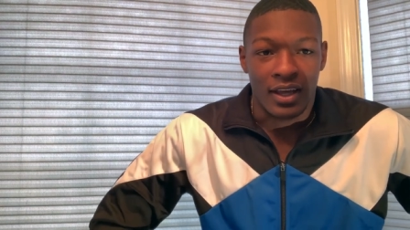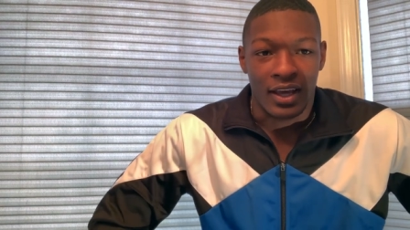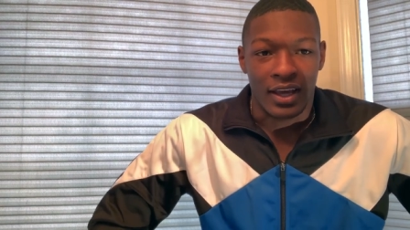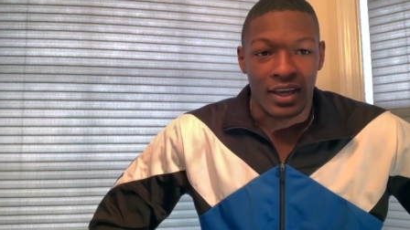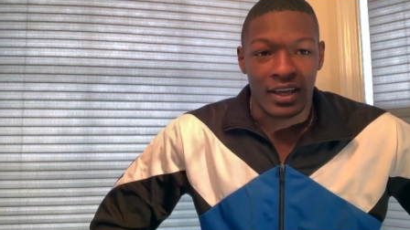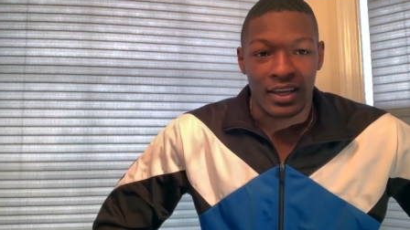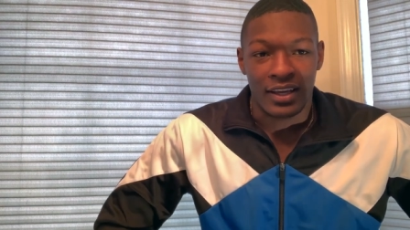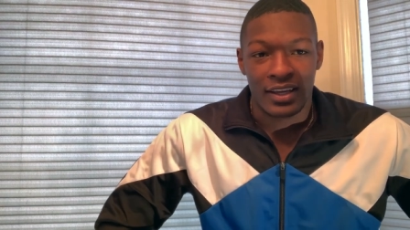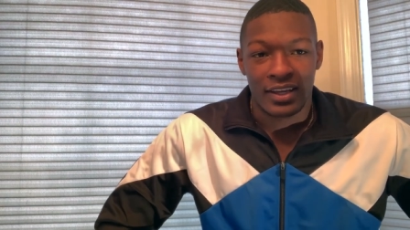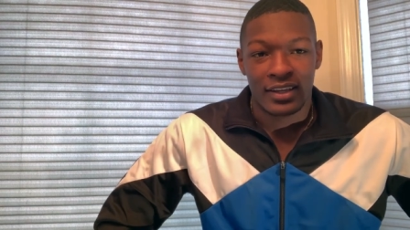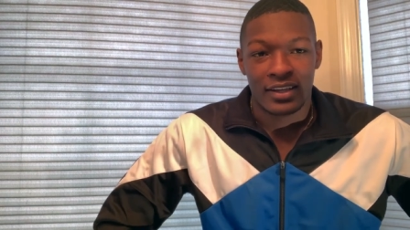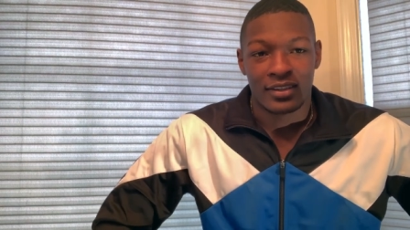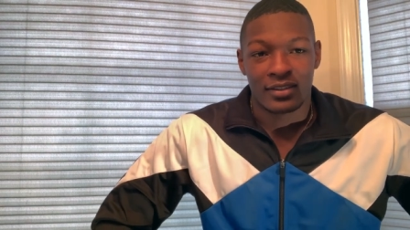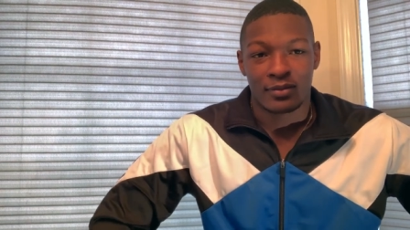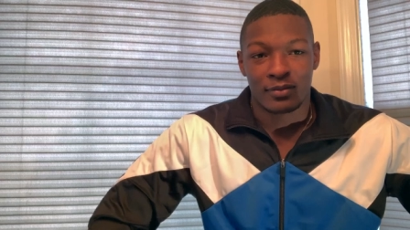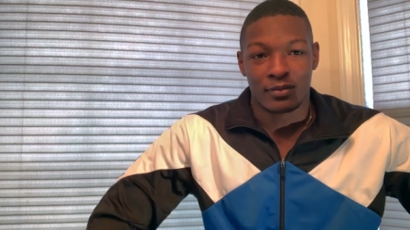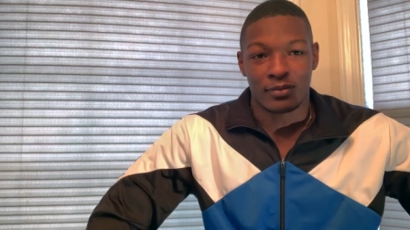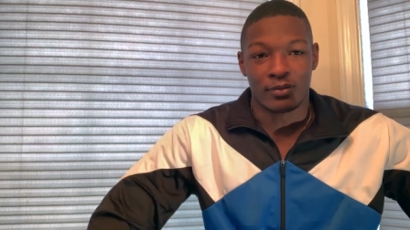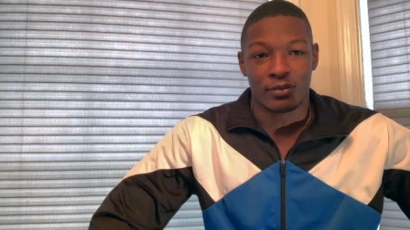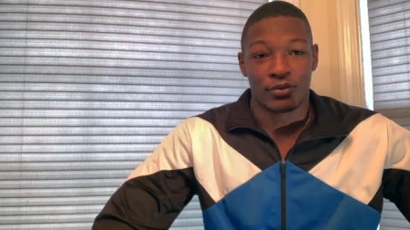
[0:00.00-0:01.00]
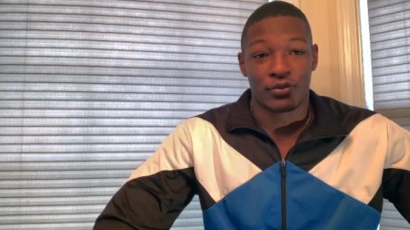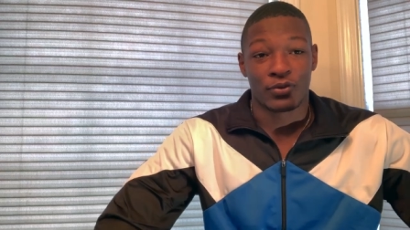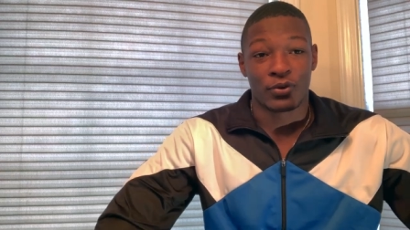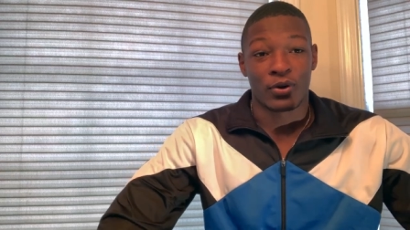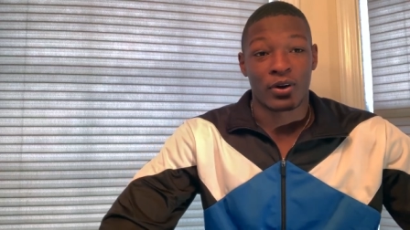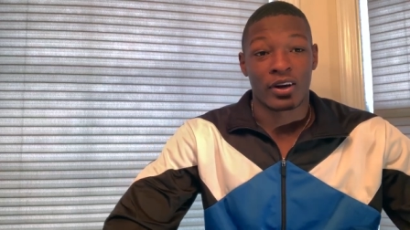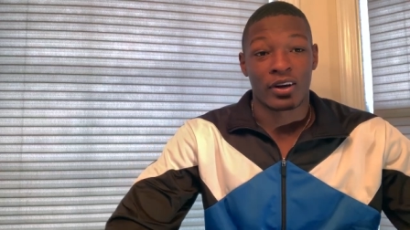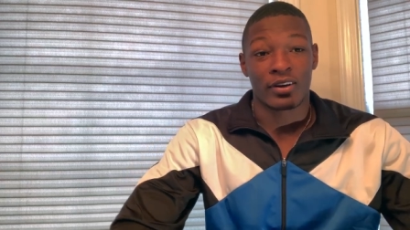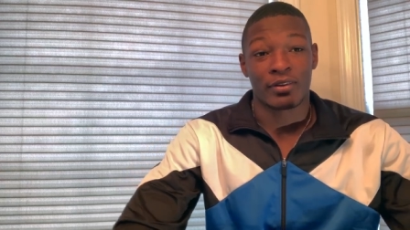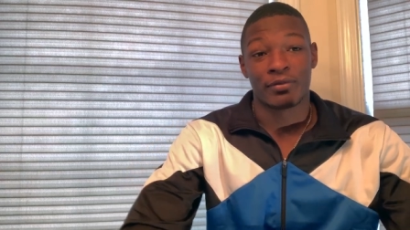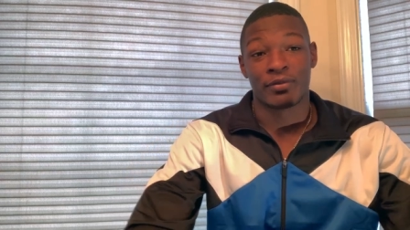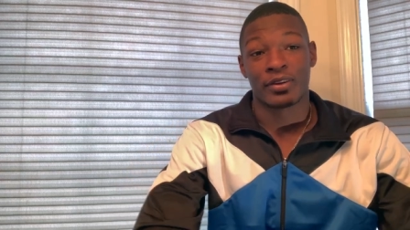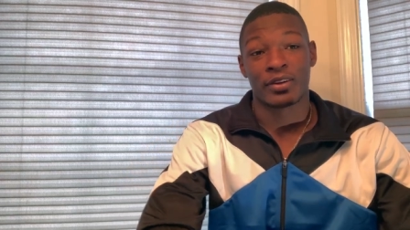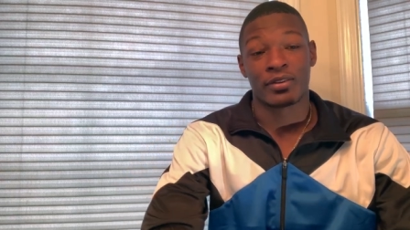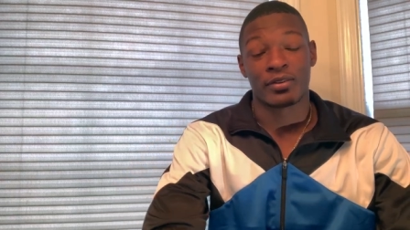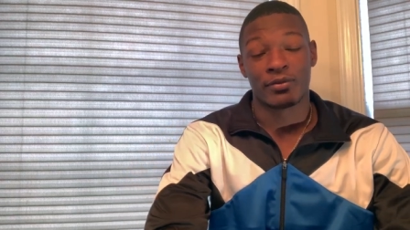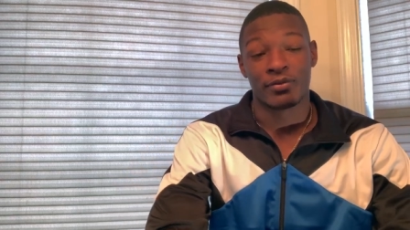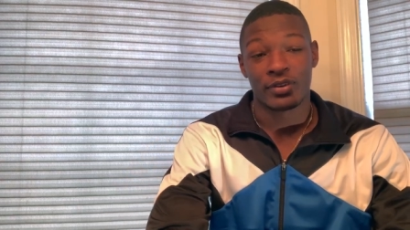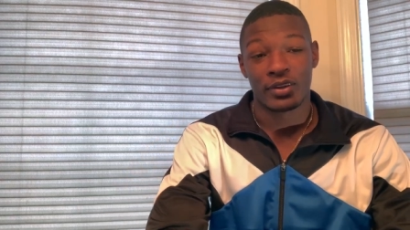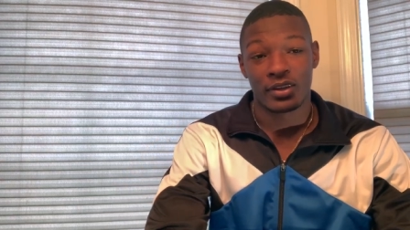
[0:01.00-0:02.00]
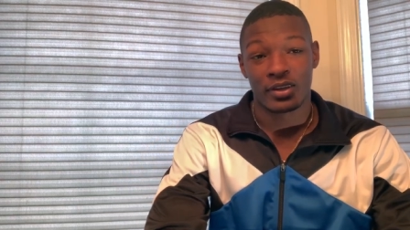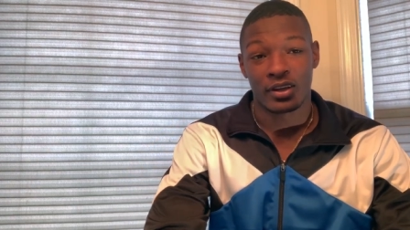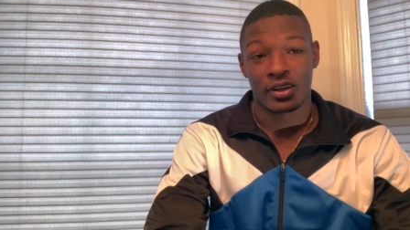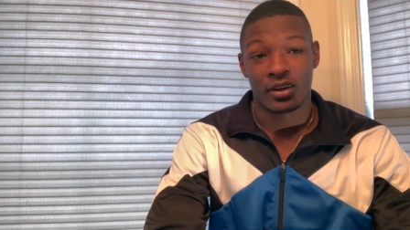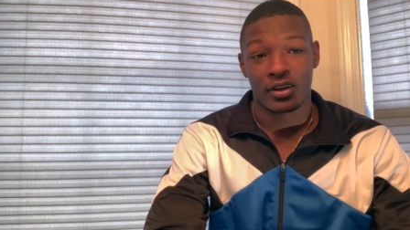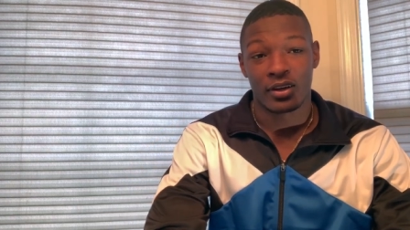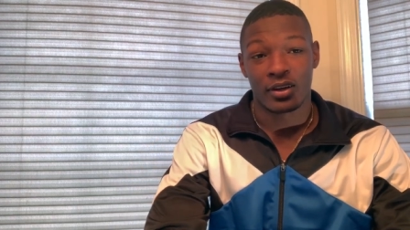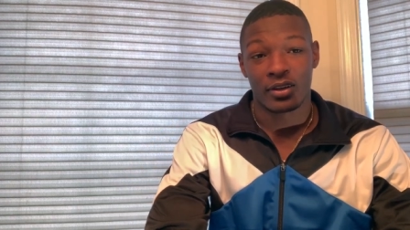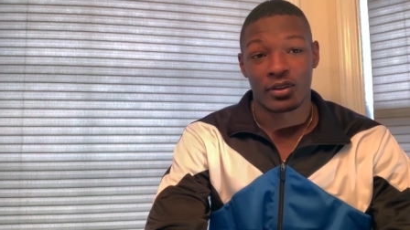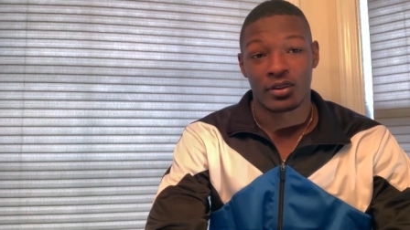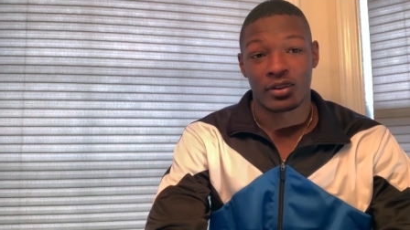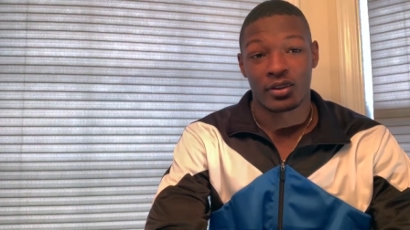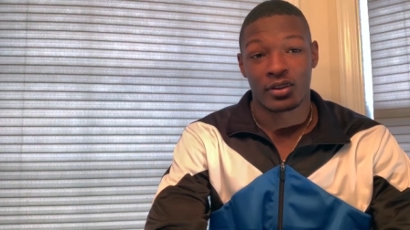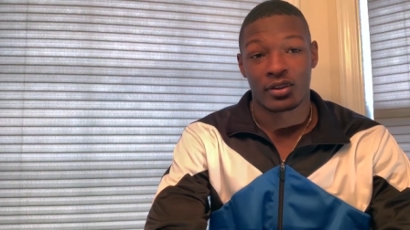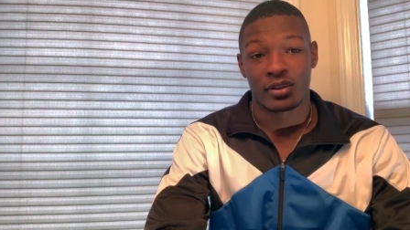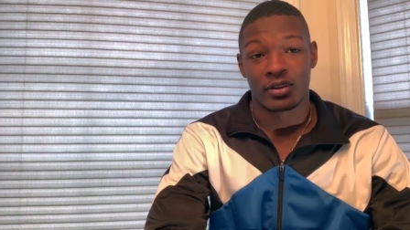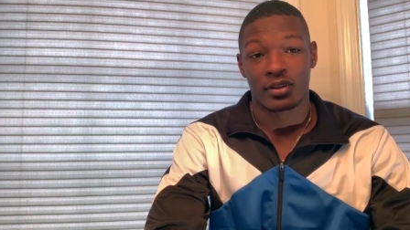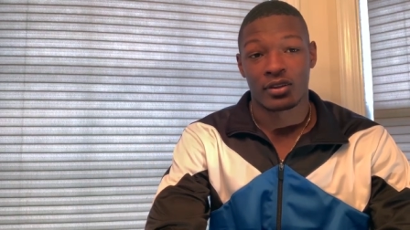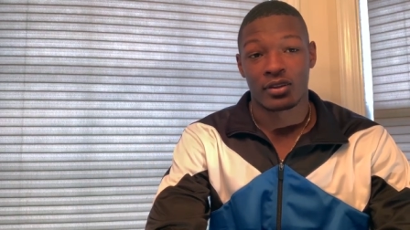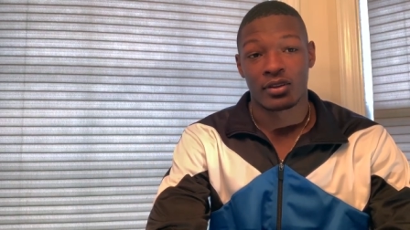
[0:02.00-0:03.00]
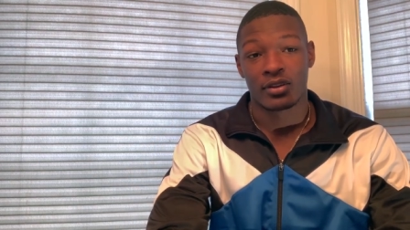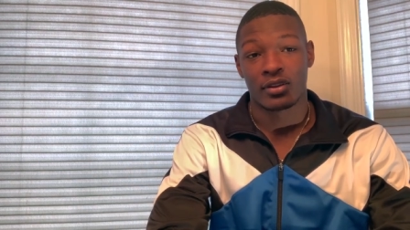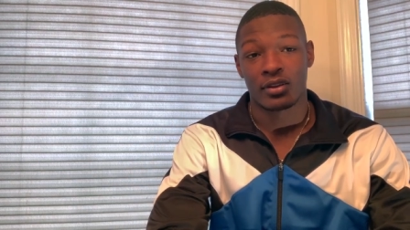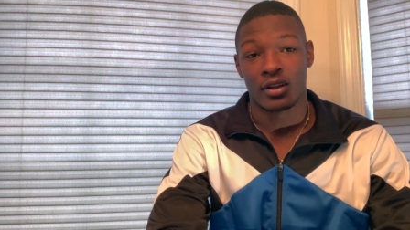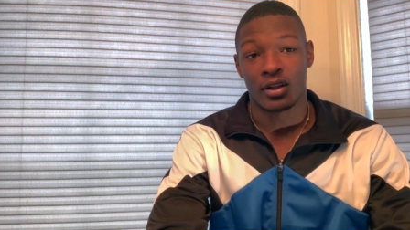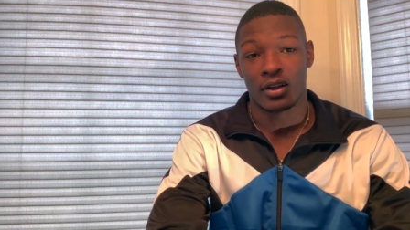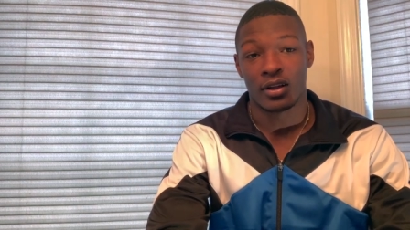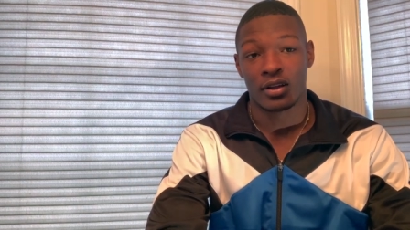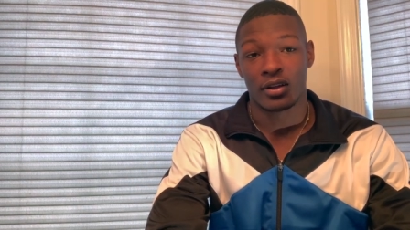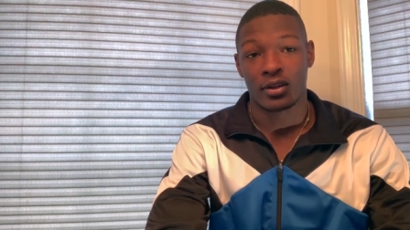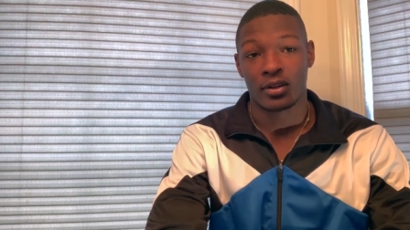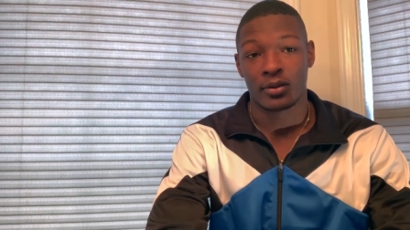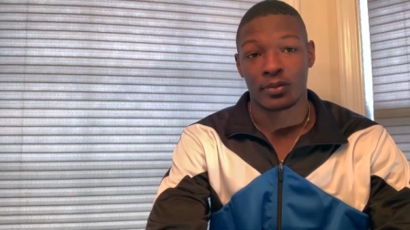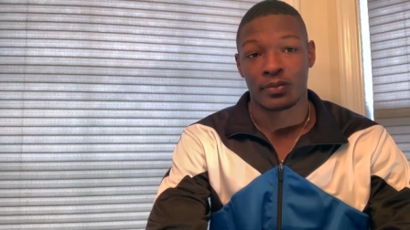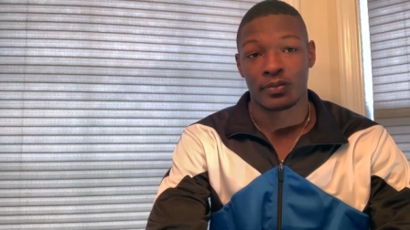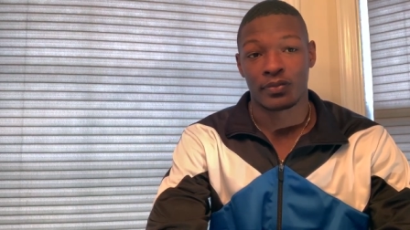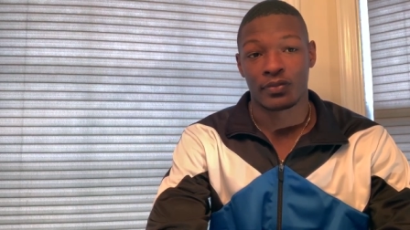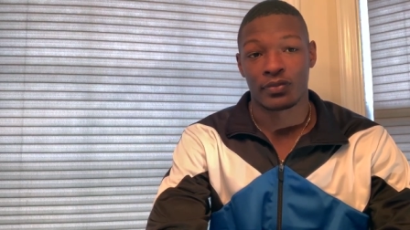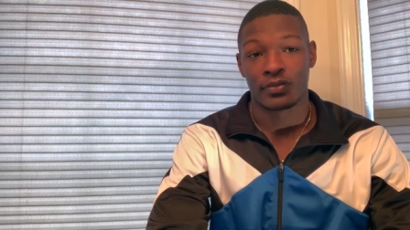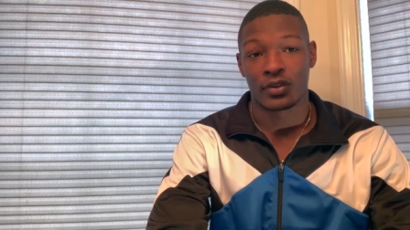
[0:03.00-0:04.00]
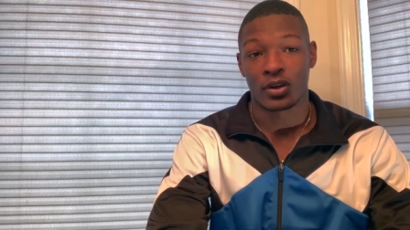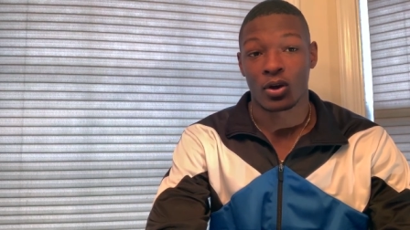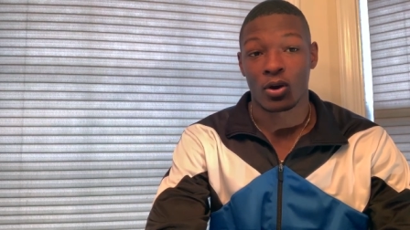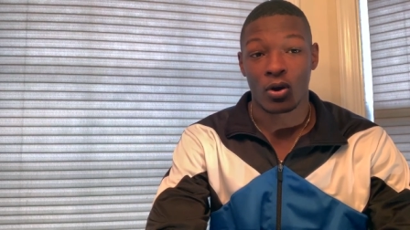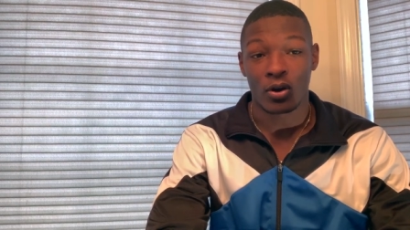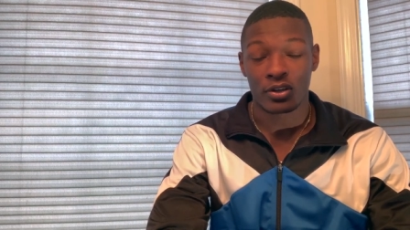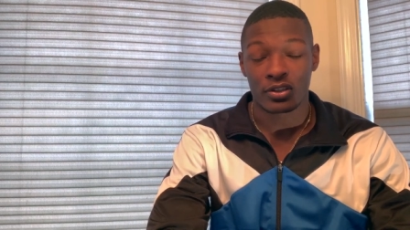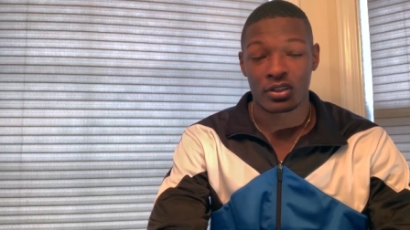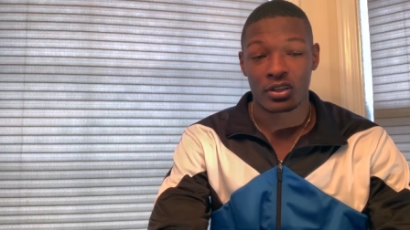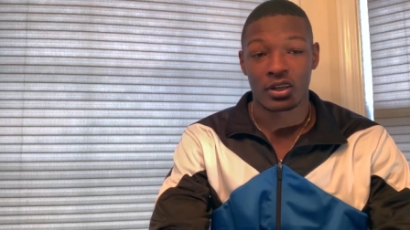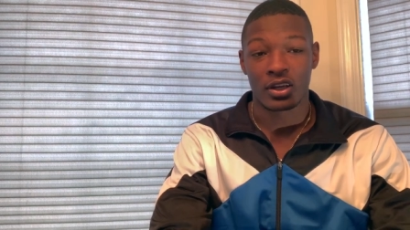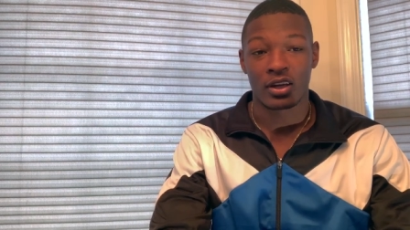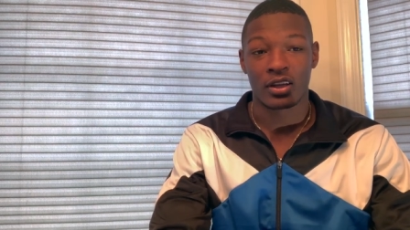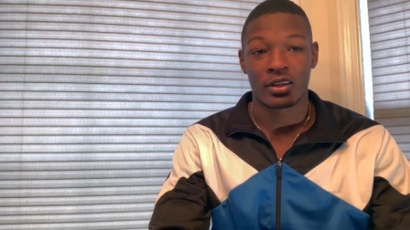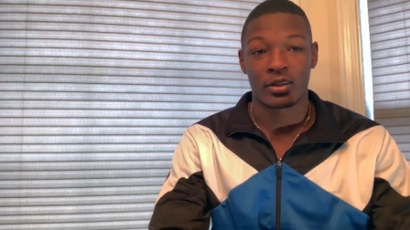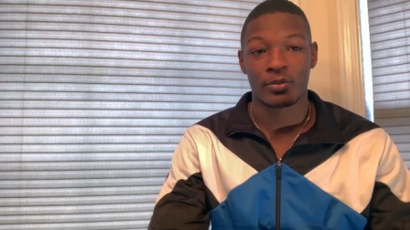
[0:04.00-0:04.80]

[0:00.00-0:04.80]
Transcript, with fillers: And before I unveil the video, uh, um, the car to y'all.